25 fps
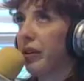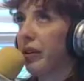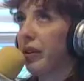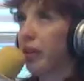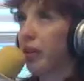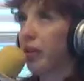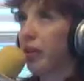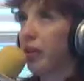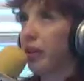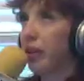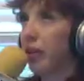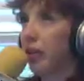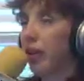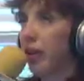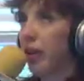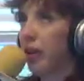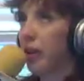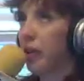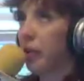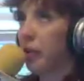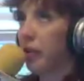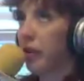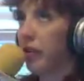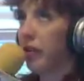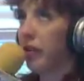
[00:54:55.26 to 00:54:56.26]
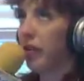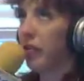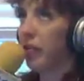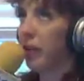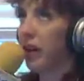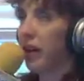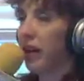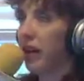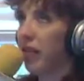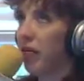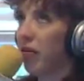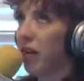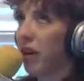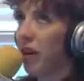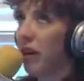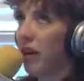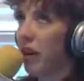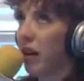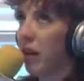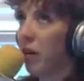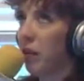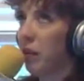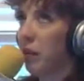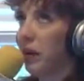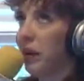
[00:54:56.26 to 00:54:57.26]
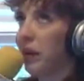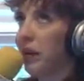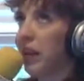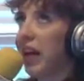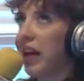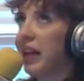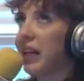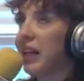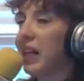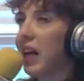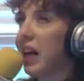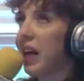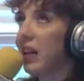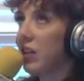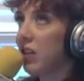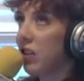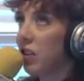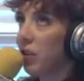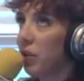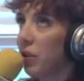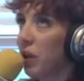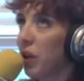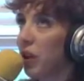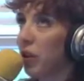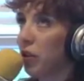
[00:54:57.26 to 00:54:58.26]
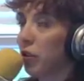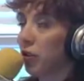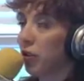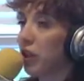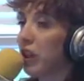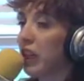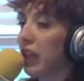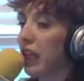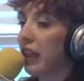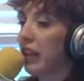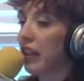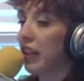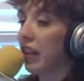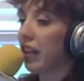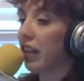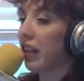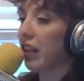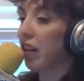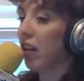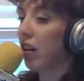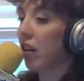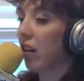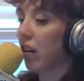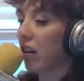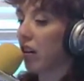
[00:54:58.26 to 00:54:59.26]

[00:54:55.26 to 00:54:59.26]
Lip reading: all your arguments you've made right now, but like I do agree that there are